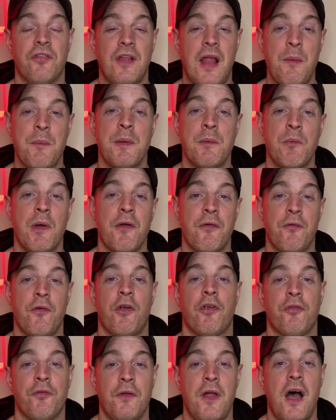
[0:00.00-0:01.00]
So that'll be my
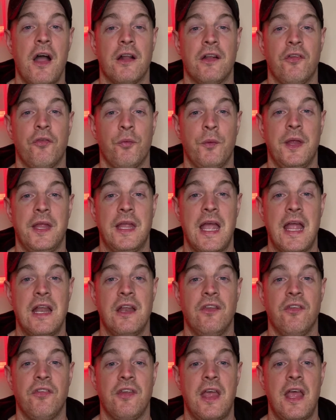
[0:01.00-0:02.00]
first vlog this
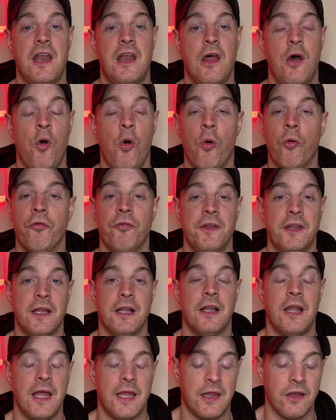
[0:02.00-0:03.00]
weekend, and uh, hopefully
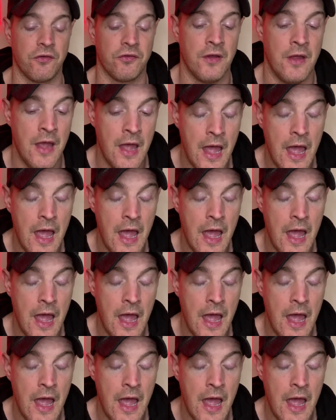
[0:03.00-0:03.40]
you like it.